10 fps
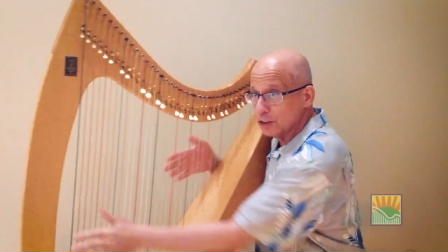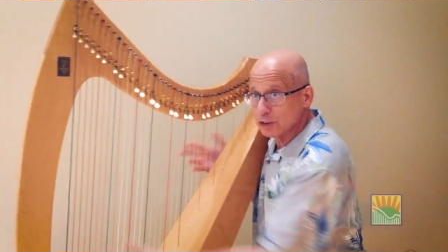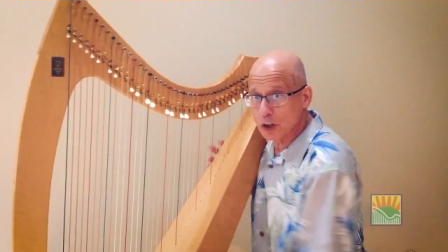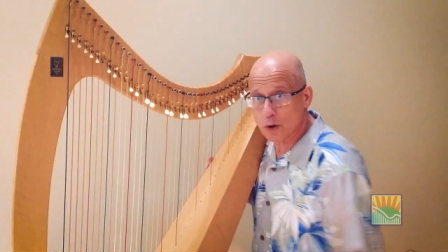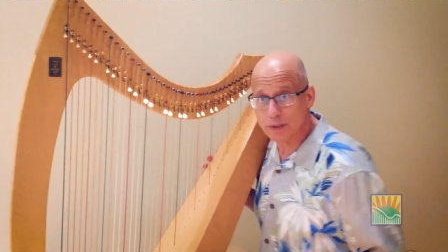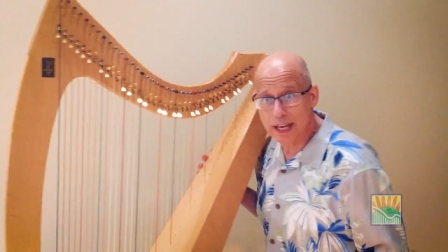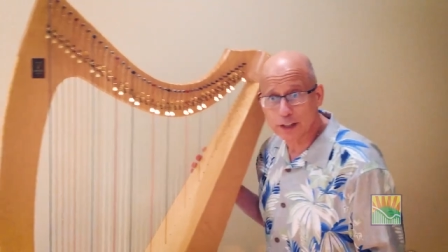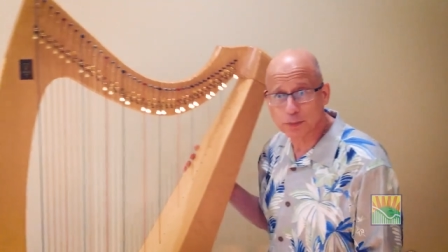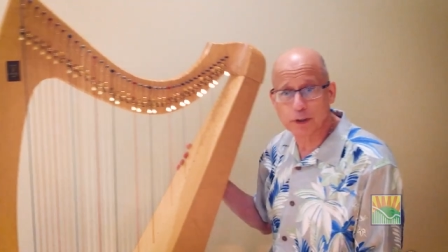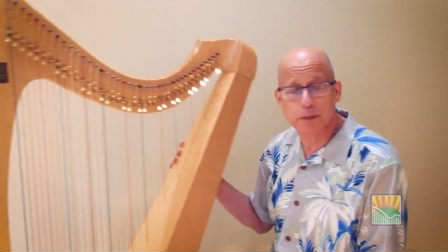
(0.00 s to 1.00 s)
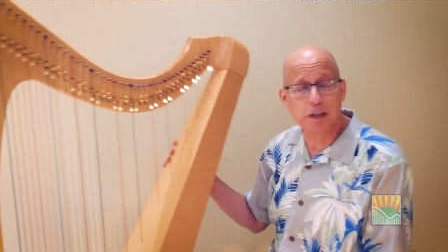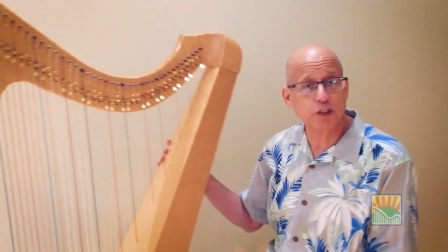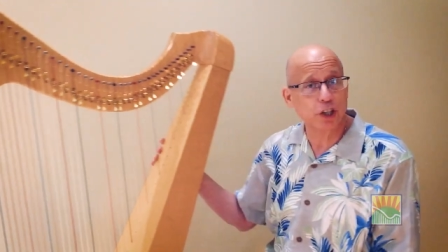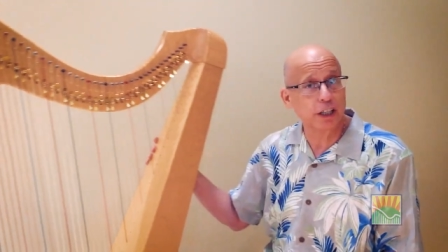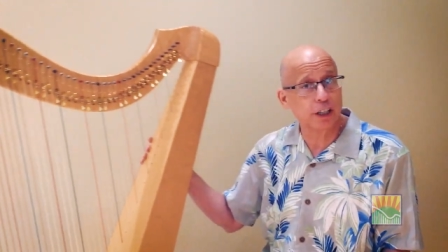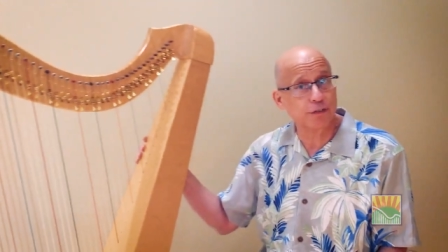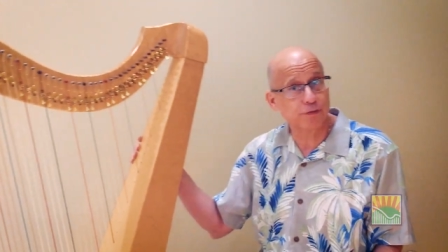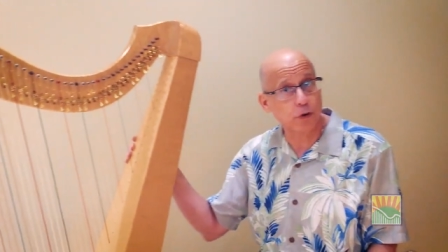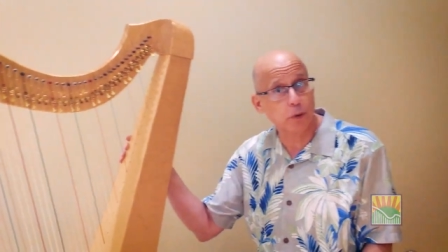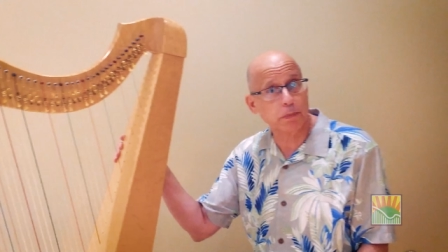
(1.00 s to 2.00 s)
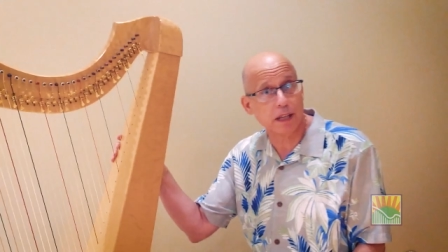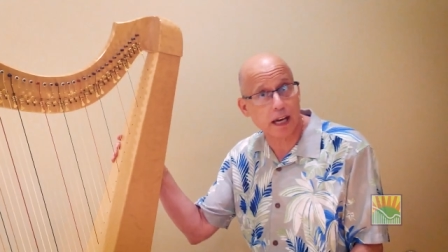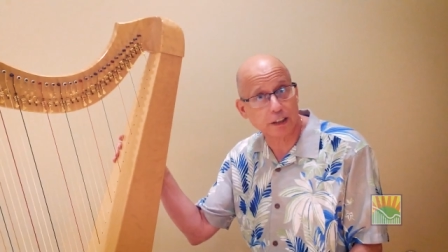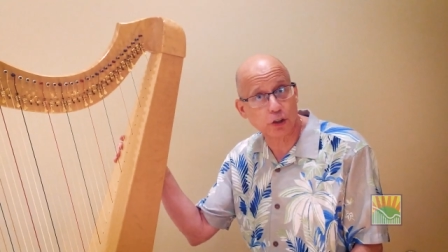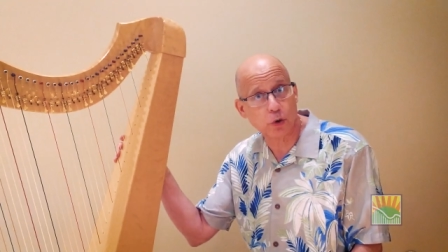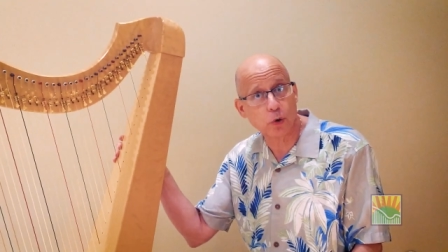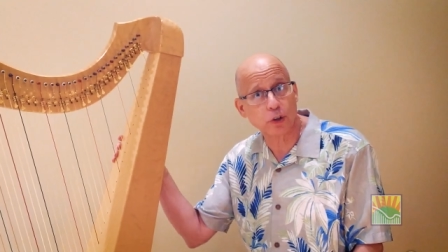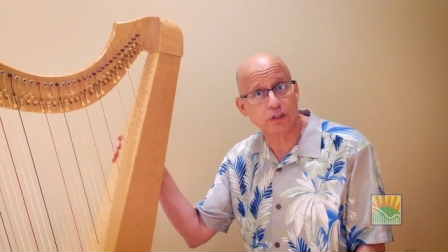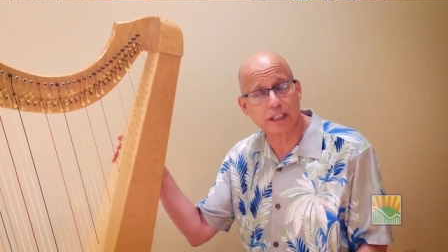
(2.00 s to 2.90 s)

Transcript: So that's pretty much it for blocked chords.